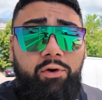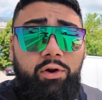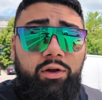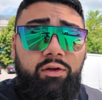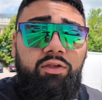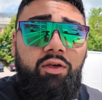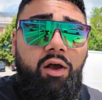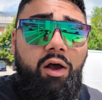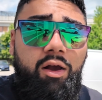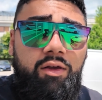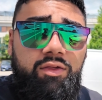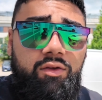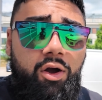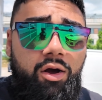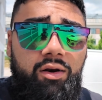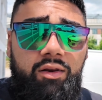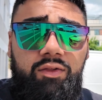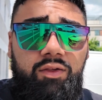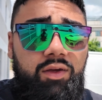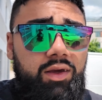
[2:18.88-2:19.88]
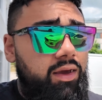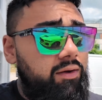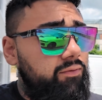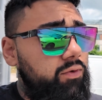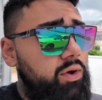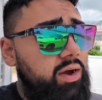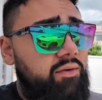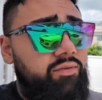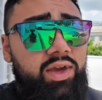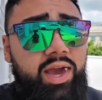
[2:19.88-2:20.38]
for exhaust, honestly,
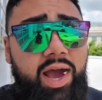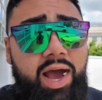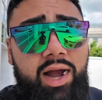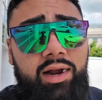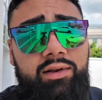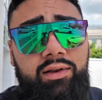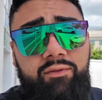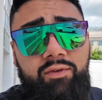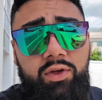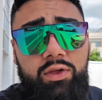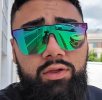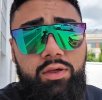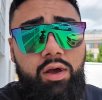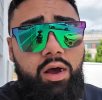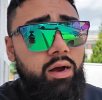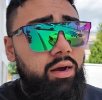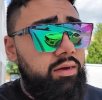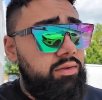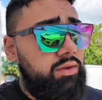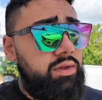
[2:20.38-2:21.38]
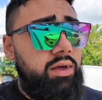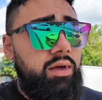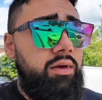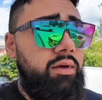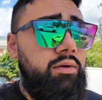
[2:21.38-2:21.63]
if you have the active exhaust,